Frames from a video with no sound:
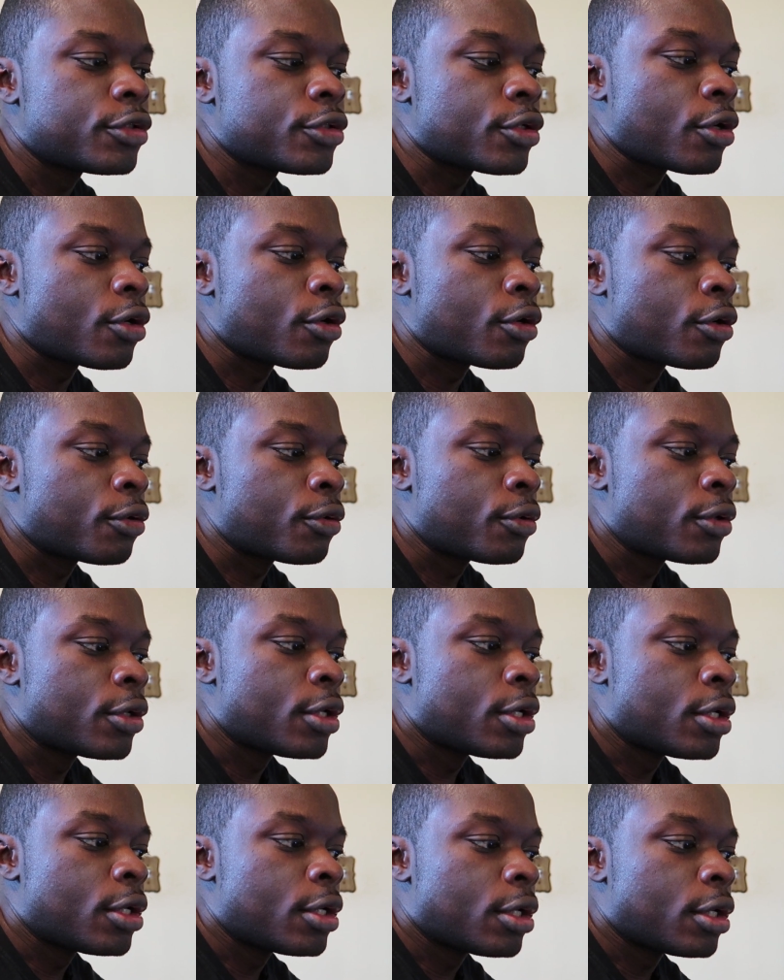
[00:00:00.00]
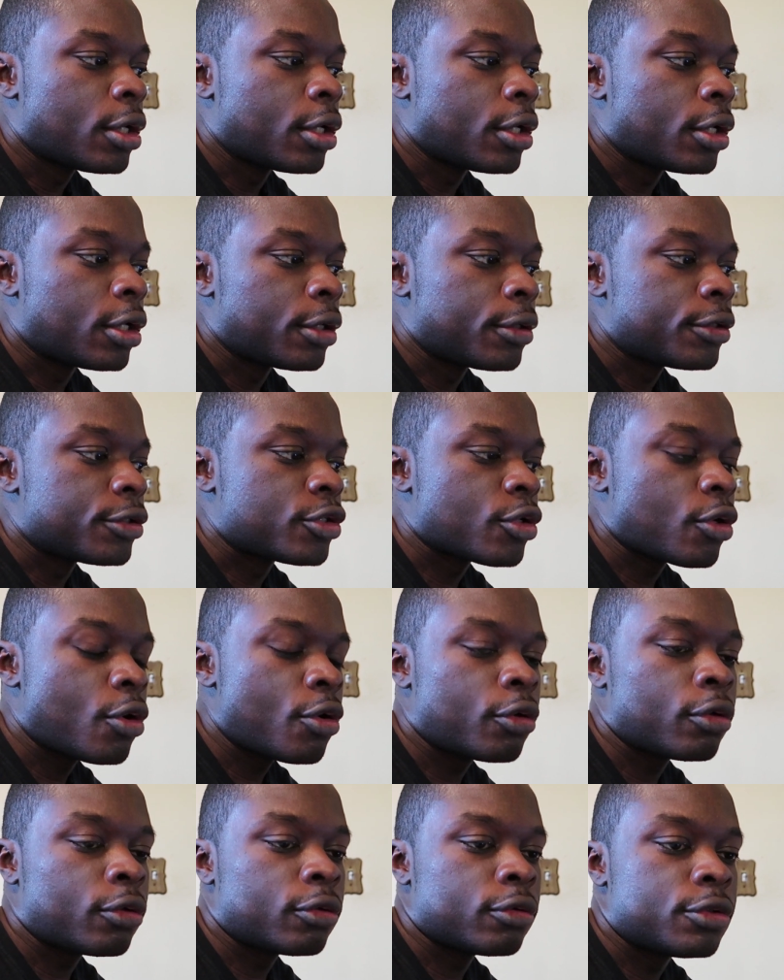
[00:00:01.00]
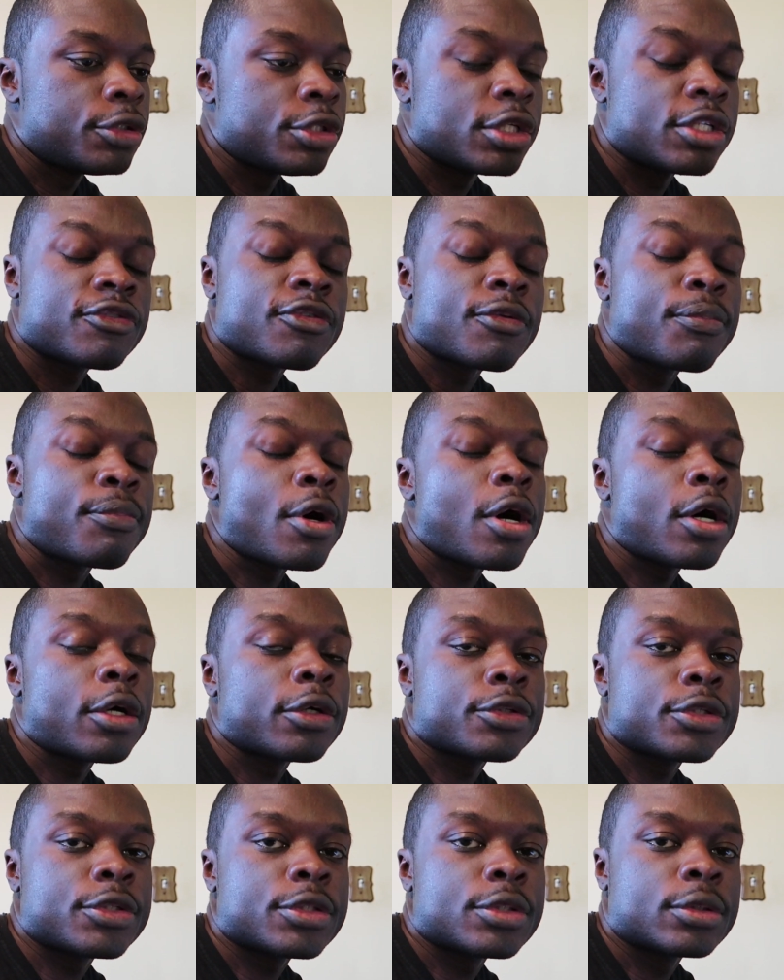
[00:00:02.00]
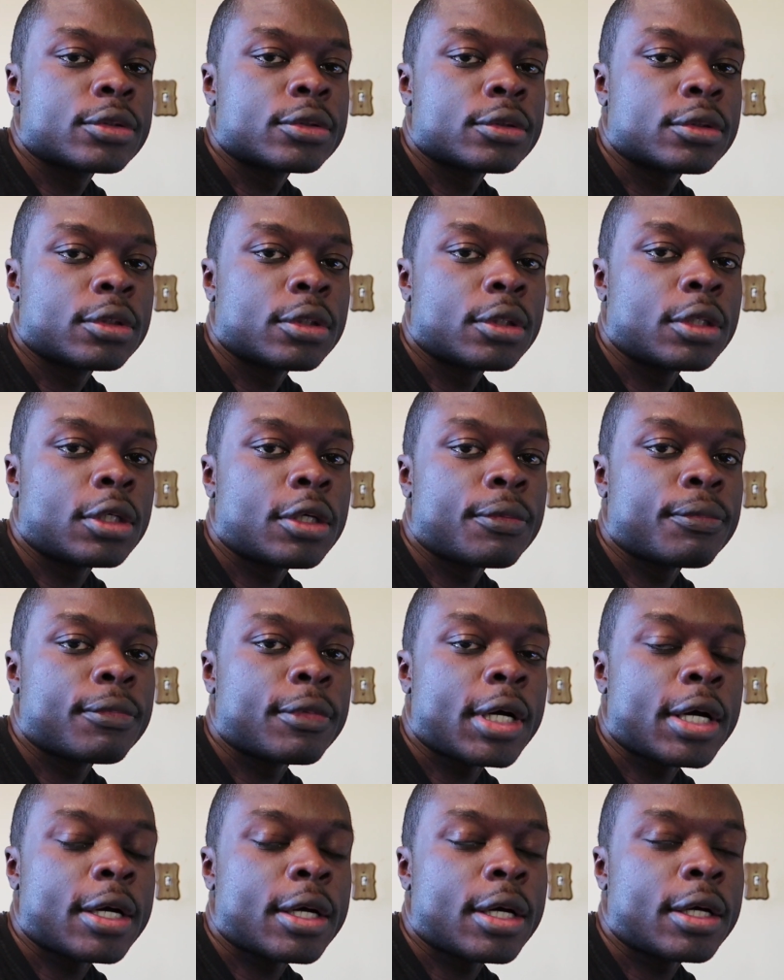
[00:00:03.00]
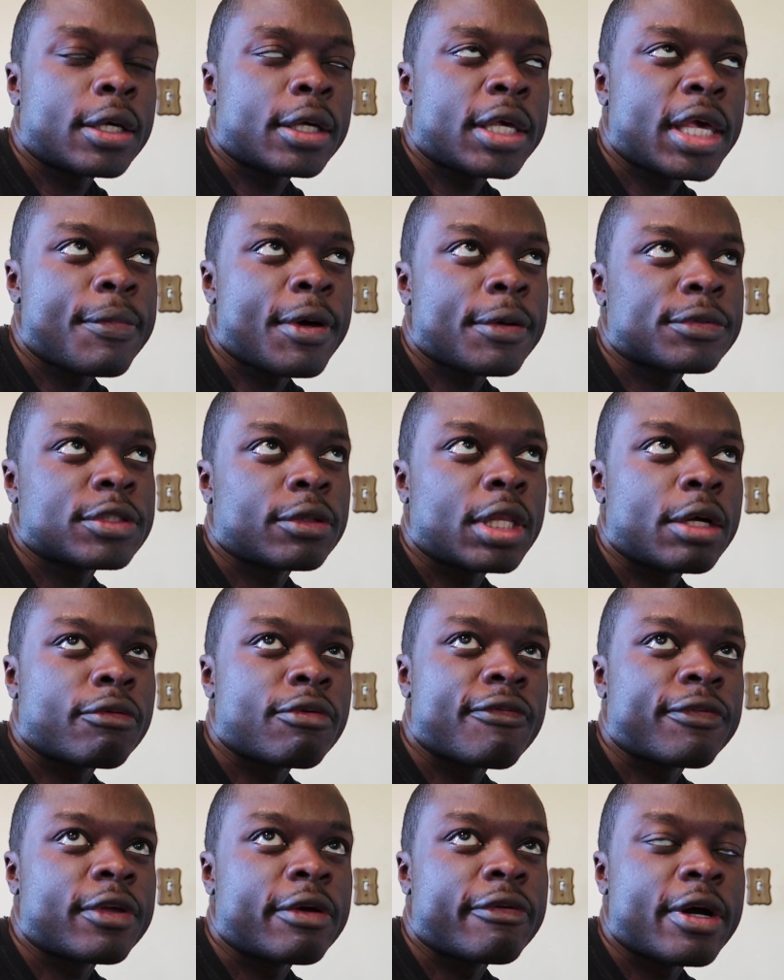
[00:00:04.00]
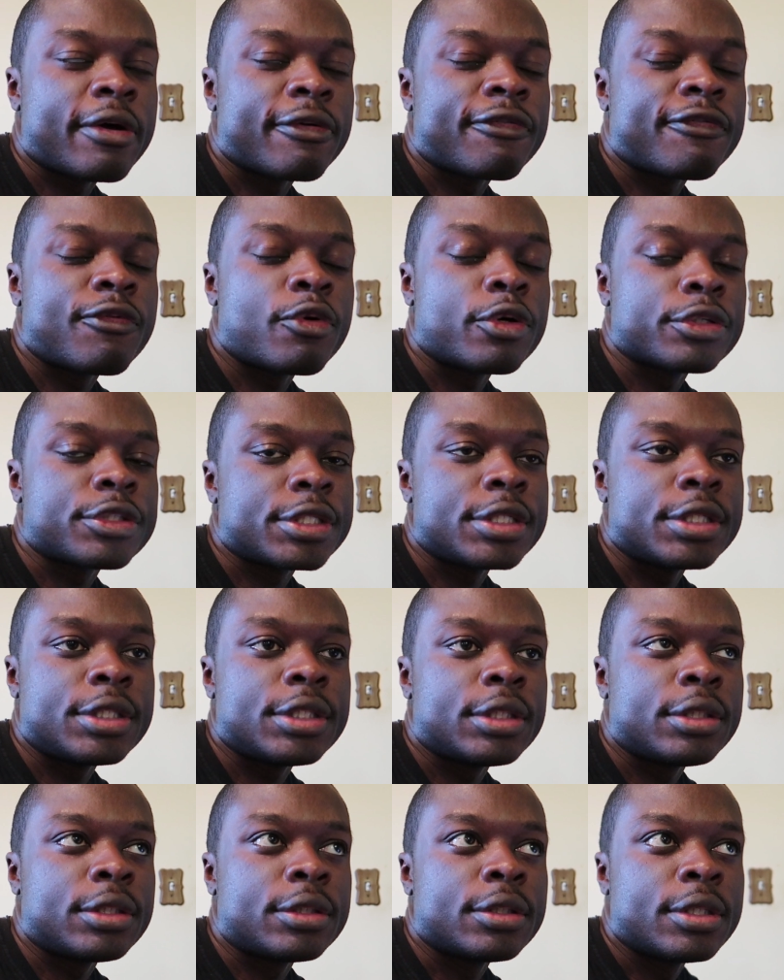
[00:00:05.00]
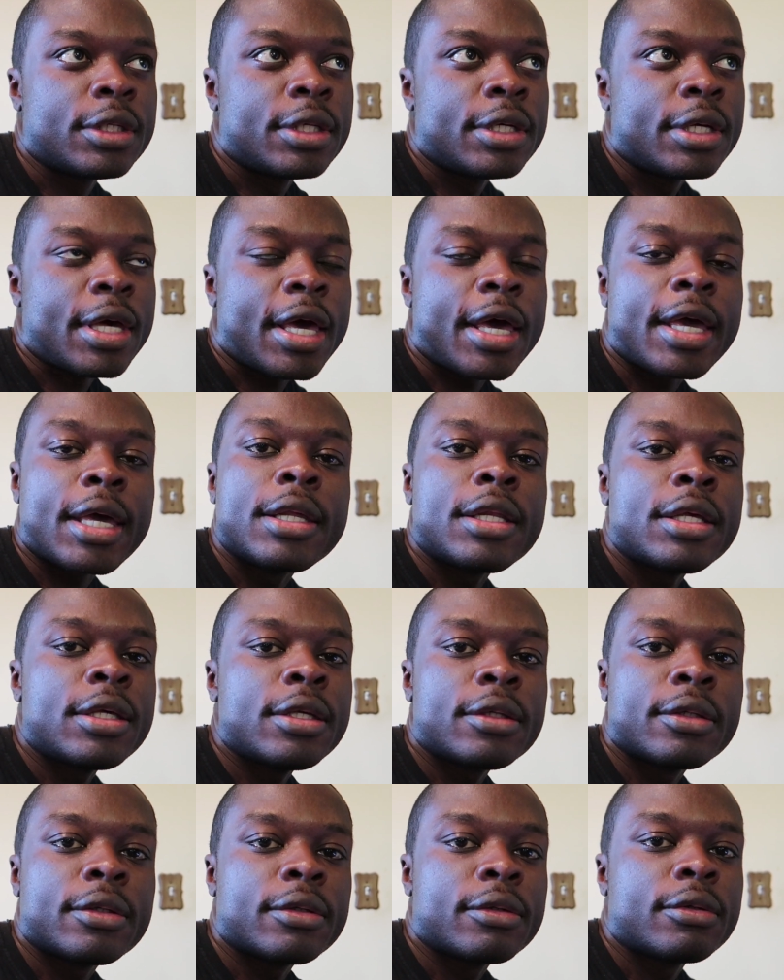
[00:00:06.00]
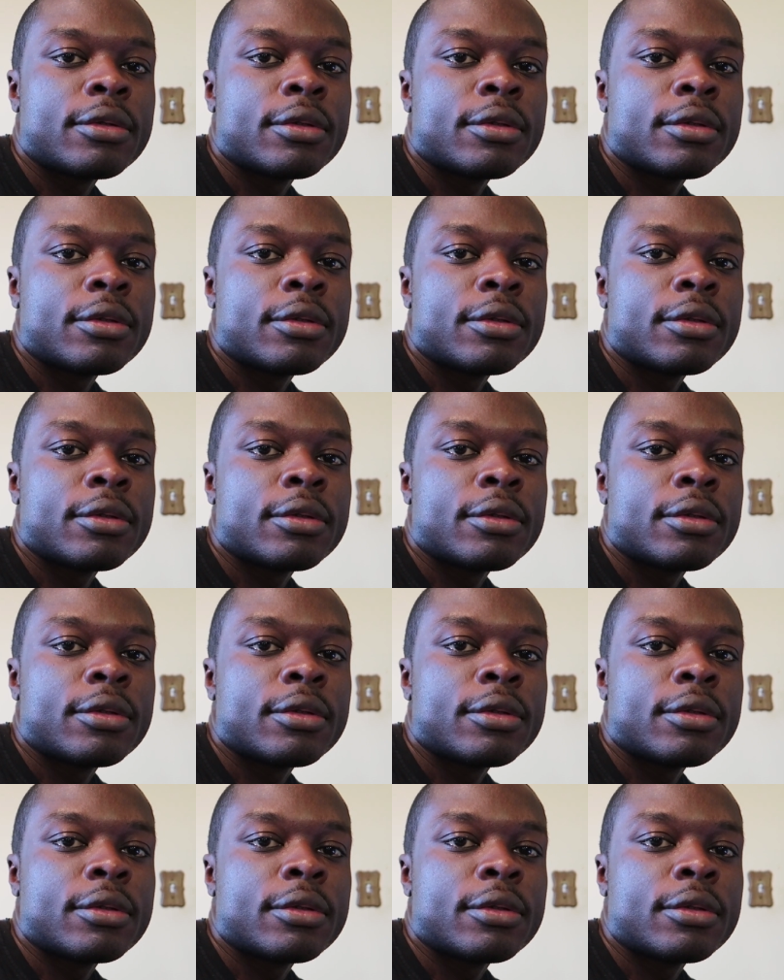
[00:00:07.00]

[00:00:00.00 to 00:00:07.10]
So in total, just for parts, it came out to like roughly around $1480.